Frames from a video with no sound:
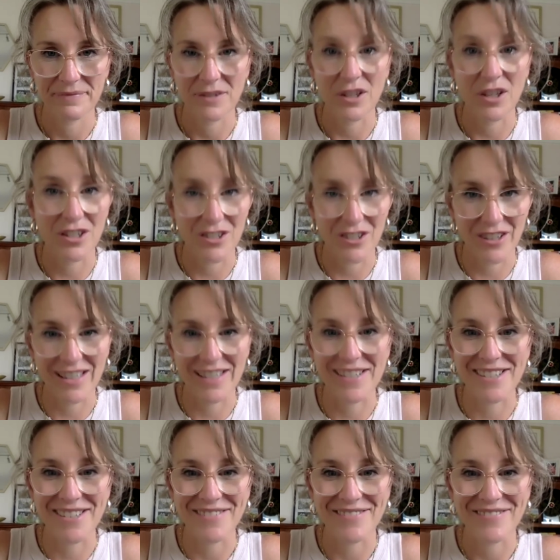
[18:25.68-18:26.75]
You can do
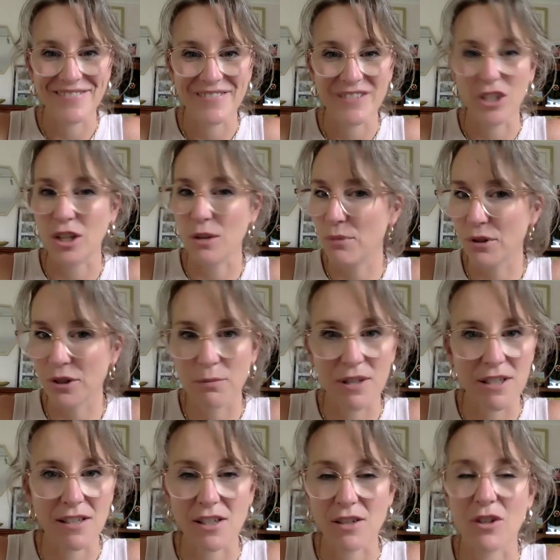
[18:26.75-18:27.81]
this. You can build the
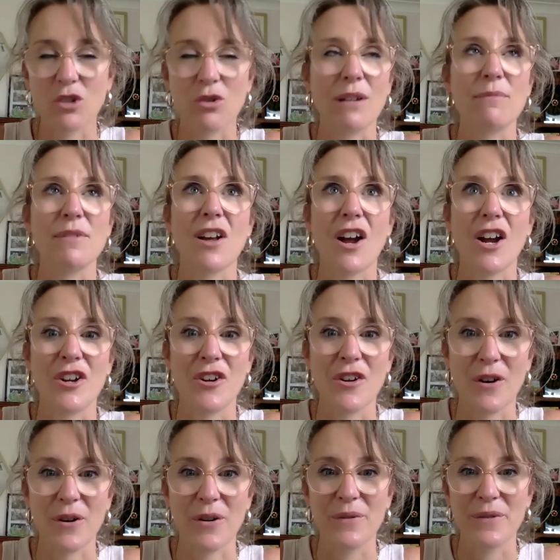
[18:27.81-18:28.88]
business of your dreams. I
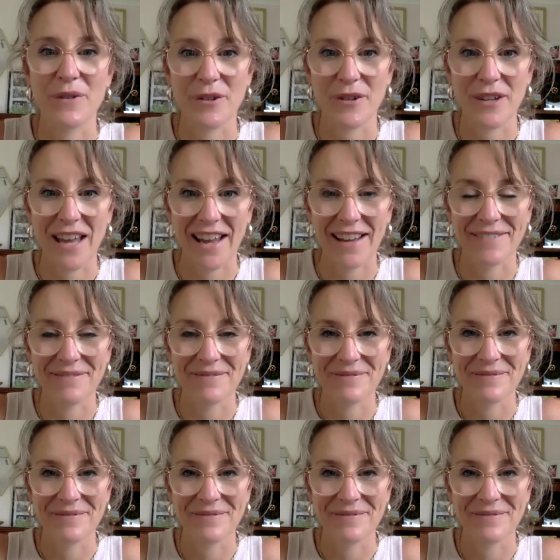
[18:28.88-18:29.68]
know you can.